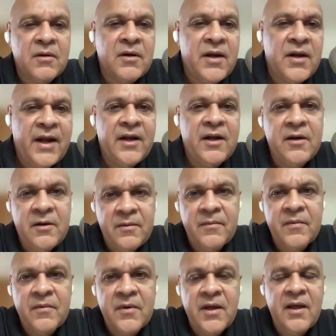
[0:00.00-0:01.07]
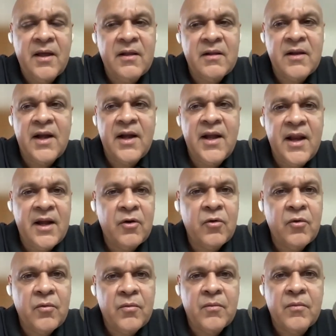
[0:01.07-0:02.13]
lender and lending
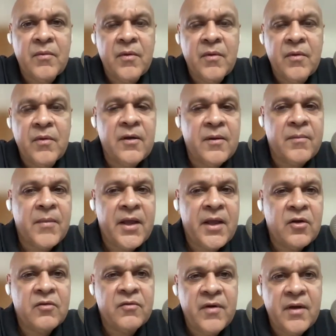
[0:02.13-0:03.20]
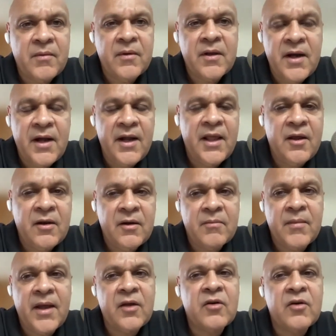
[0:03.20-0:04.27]
to
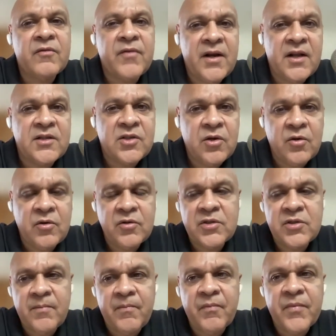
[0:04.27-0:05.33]
microfinance loans.